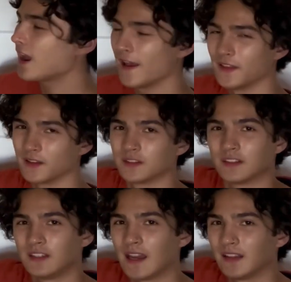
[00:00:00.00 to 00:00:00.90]
and the
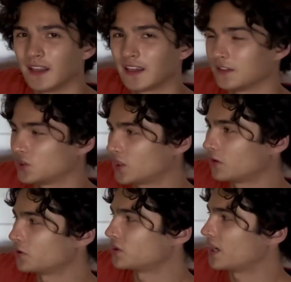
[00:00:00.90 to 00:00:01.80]
like
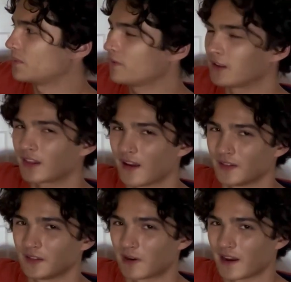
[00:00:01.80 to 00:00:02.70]
general shape of the clouds
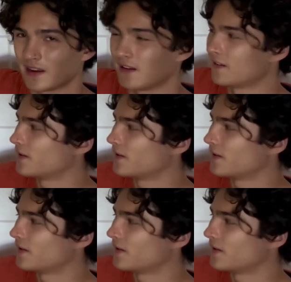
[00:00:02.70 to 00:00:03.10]
is right,